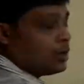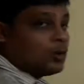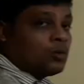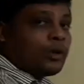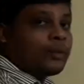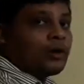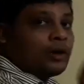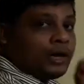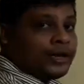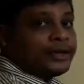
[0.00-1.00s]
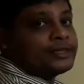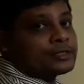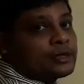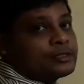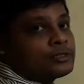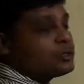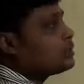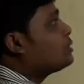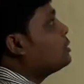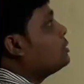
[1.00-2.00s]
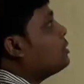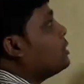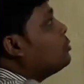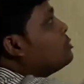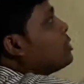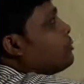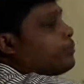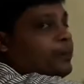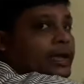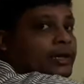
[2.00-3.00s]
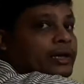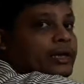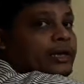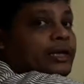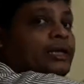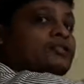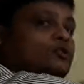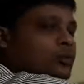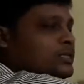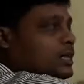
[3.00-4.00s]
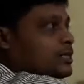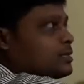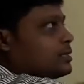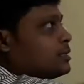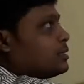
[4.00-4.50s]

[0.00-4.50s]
We have already discussed the use of break in switch case.